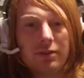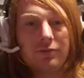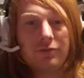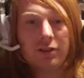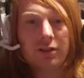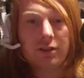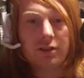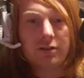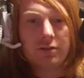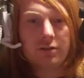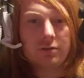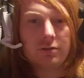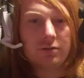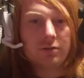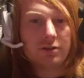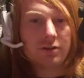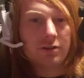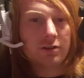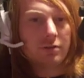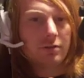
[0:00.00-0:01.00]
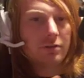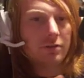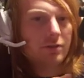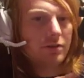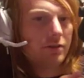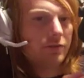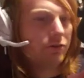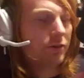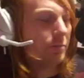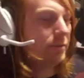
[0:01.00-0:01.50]
motherfucker too. So
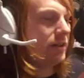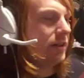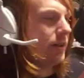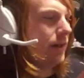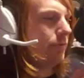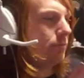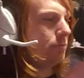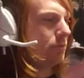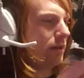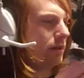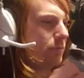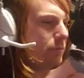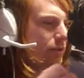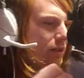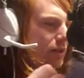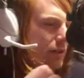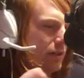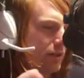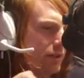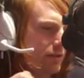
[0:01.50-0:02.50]
for me to have a problem with that,